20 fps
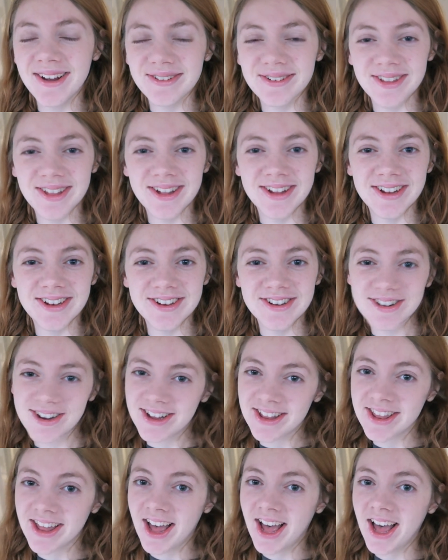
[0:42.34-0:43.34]
Hopefully they'll
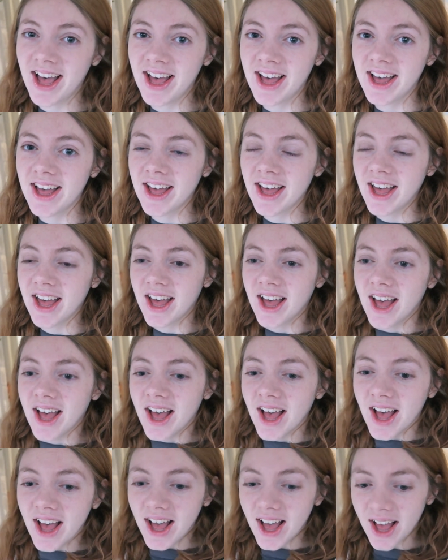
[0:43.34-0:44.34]
enjoy that.
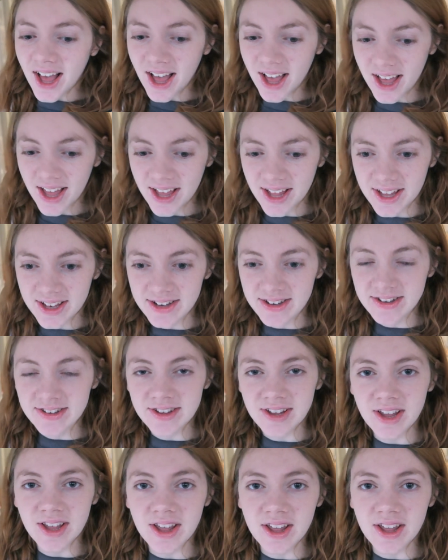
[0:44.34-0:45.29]
And